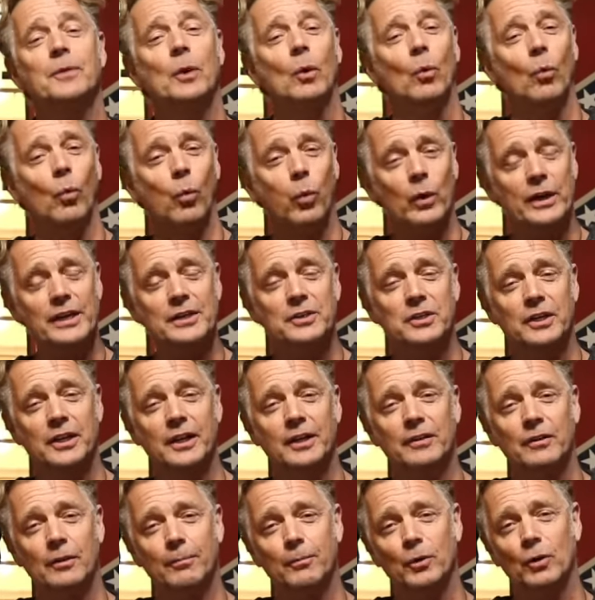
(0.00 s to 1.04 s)
we
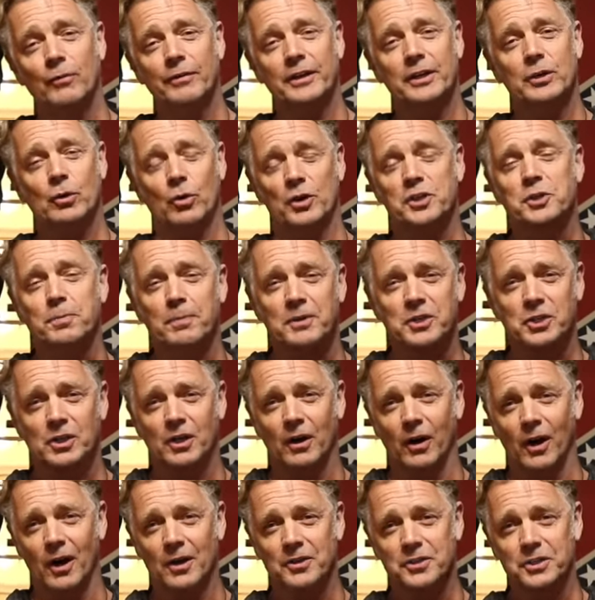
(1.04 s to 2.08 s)
did the movie Christmas
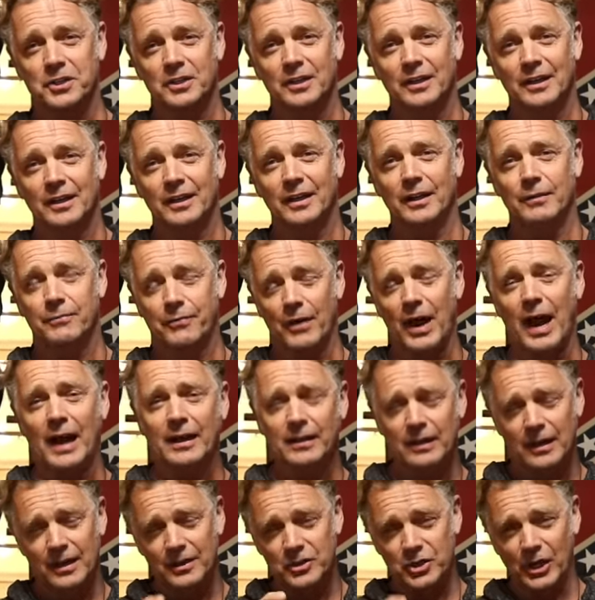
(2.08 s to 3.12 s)
Cars. In
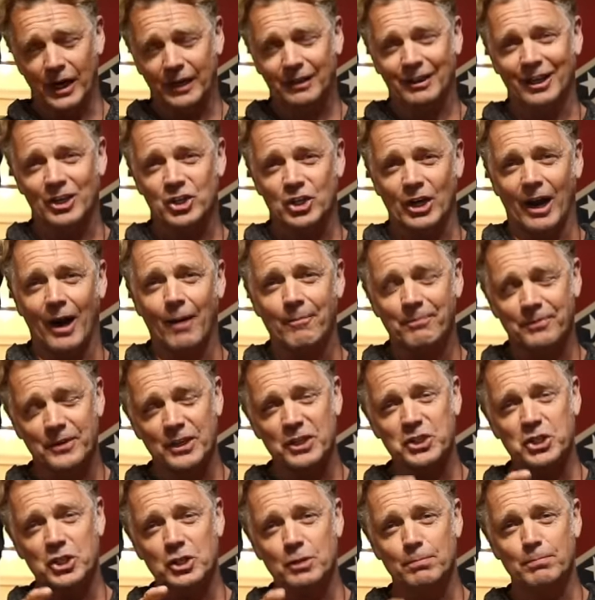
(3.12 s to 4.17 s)
fact, check this out.
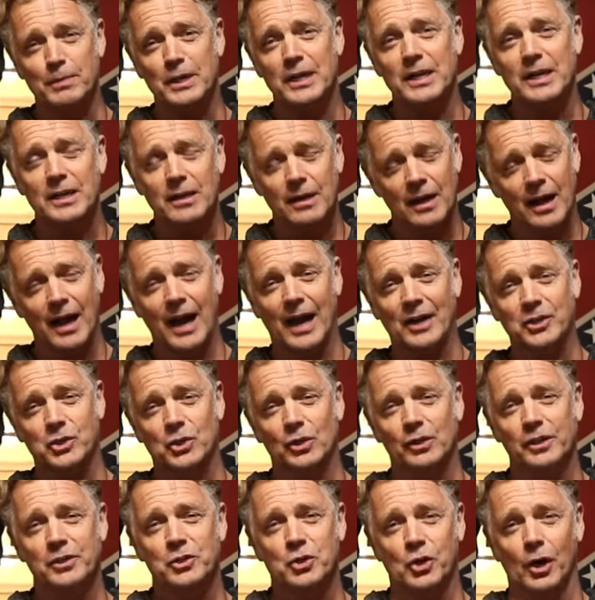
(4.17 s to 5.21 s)
This is me
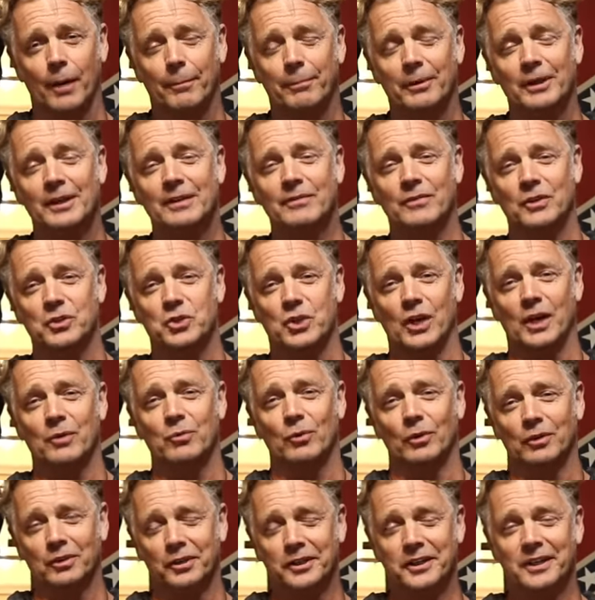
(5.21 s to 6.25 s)
actually jumping the
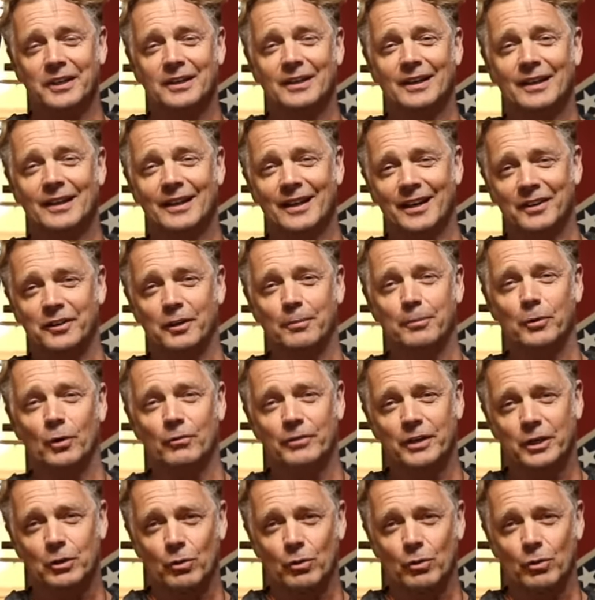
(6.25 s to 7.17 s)
General Lee in the movie